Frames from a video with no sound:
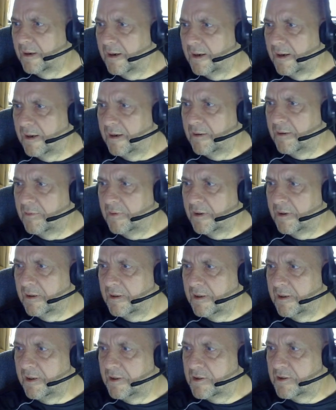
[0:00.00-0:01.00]
I will
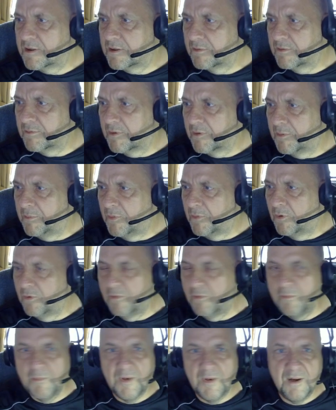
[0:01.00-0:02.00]
need to
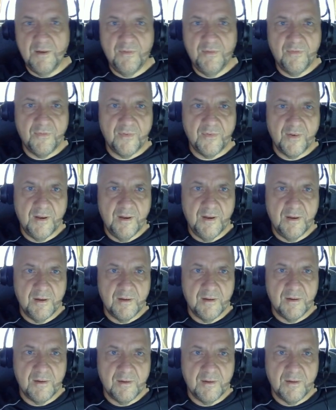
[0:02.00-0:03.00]
remove my
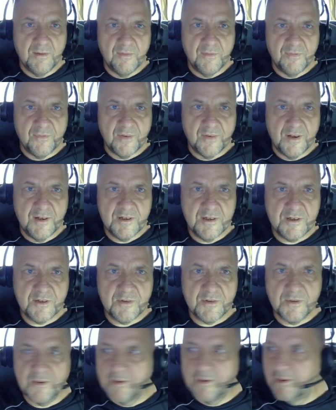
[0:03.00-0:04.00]
face
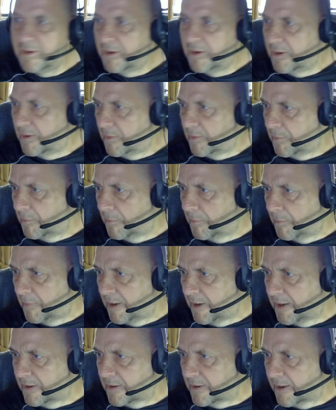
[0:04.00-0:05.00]
to
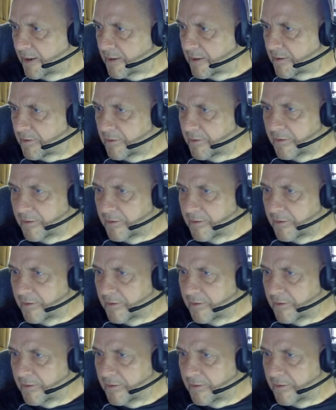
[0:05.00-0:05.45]
make that